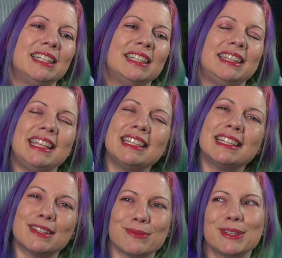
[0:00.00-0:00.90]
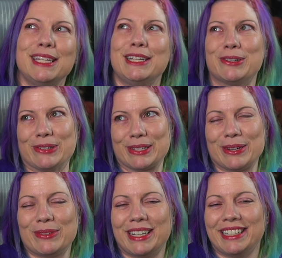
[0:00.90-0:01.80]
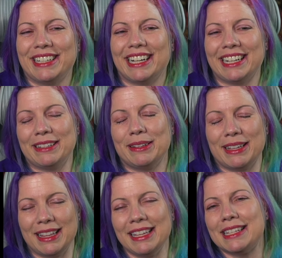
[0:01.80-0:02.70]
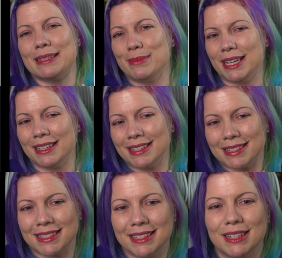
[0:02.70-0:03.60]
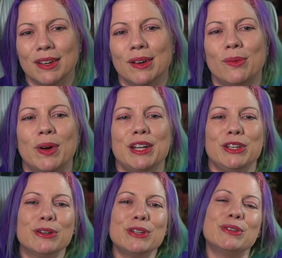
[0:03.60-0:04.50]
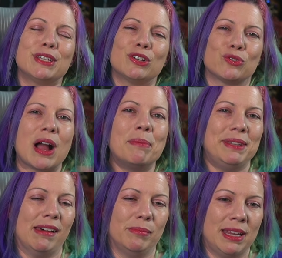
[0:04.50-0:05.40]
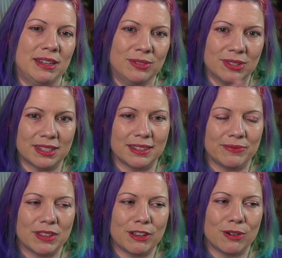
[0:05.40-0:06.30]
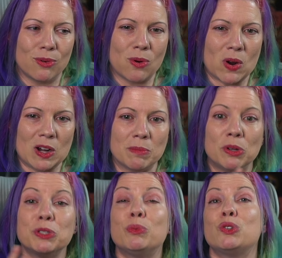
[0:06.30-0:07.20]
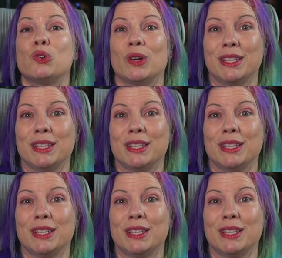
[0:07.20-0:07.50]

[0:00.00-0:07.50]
This is a really interesting one, at least to me it is. When you're using drop-down menus, or multiple choice